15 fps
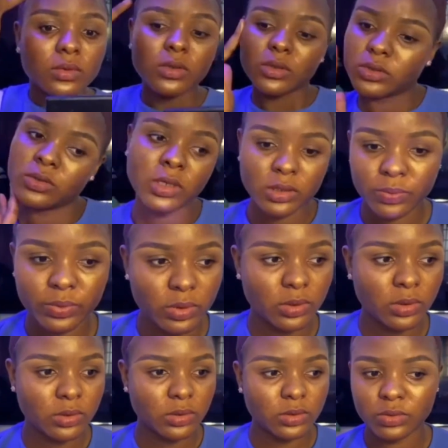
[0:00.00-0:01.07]
So next step
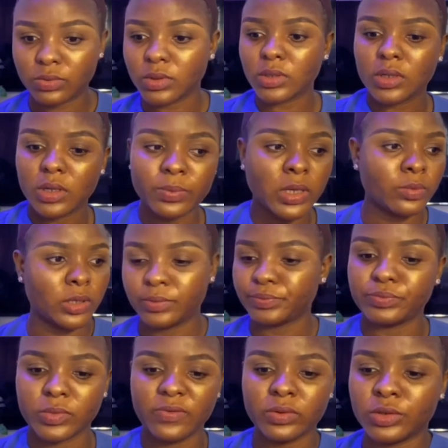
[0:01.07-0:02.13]
is to apply my
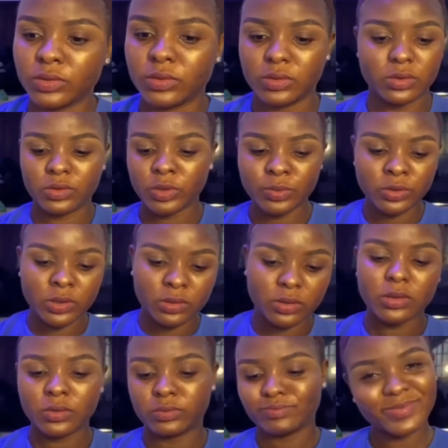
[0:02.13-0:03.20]
foundation. So next we're using,
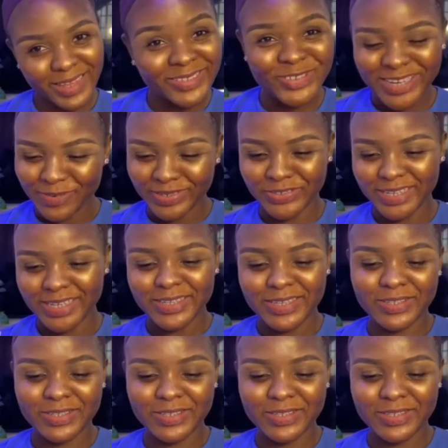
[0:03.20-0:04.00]
I'm actually getting foundation.